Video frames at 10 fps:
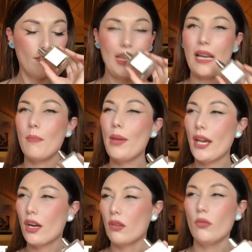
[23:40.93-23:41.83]
That
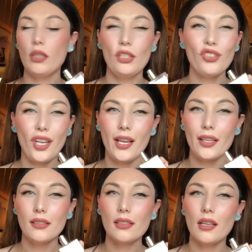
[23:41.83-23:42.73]
pear really
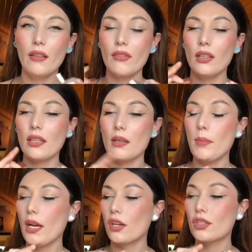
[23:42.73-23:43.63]
shines. I feel like the
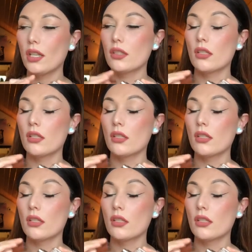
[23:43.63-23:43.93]
pear shines